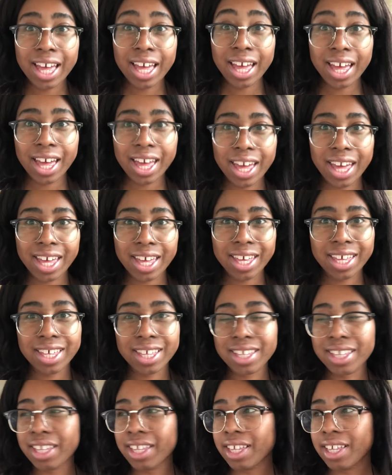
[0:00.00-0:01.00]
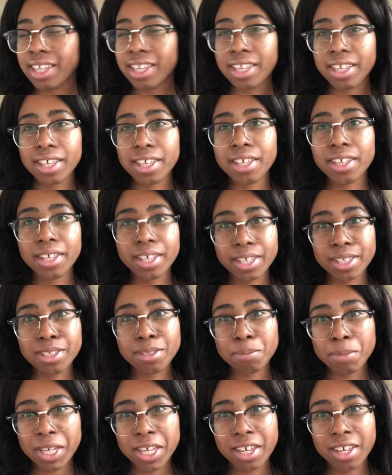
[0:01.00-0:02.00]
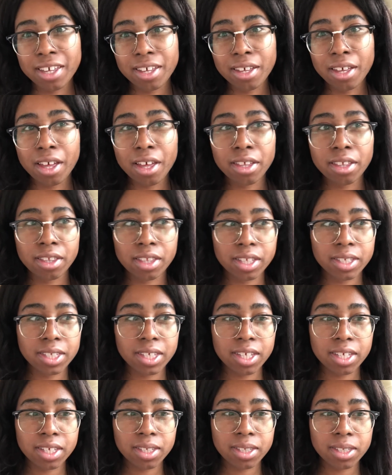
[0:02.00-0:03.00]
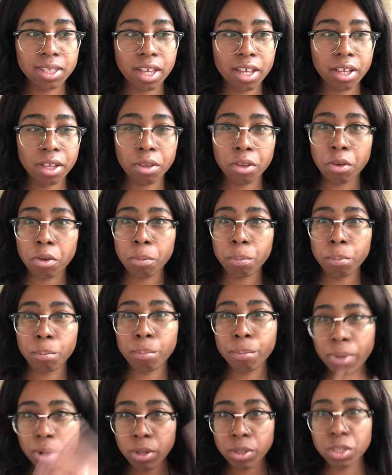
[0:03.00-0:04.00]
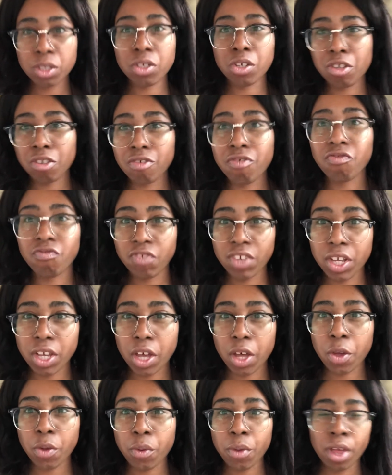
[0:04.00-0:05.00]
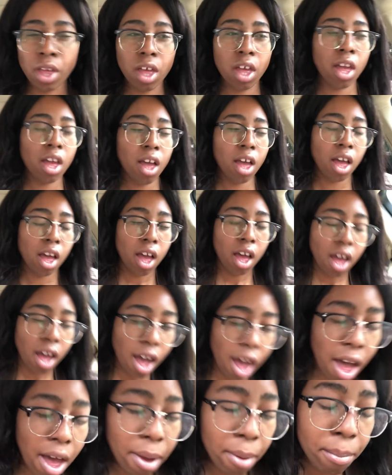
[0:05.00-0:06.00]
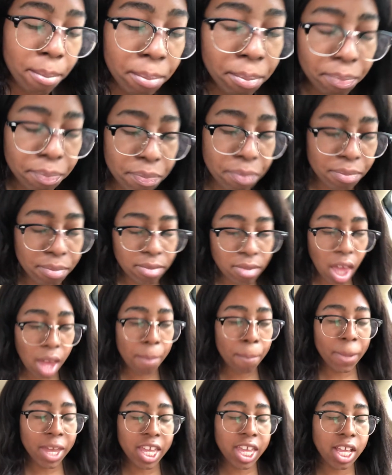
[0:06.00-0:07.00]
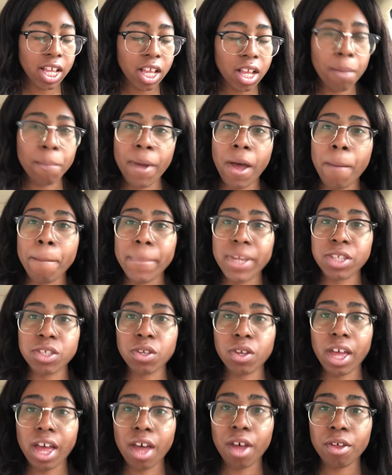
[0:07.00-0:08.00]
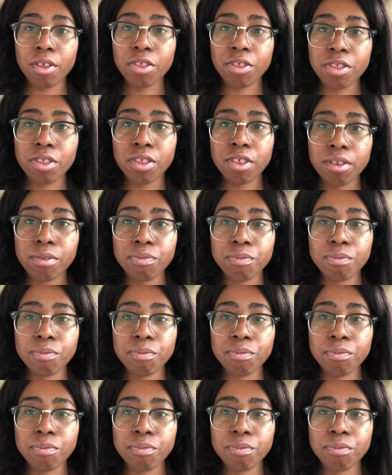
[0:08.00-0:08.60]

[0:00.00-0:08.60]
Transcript: Hey, it's me. This is another personal video. I'm making it about mental health.